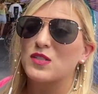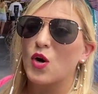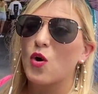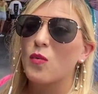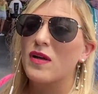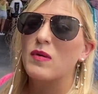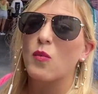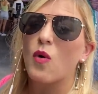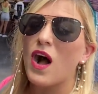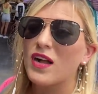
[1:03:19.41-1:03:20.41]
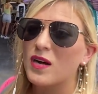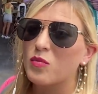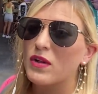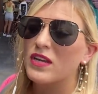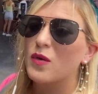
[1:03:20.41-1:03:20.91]
Dole Whip walk-up
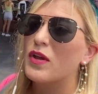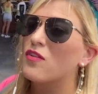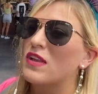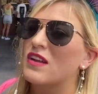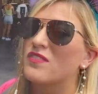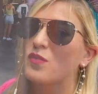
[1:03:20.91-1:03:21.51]
window where you can get a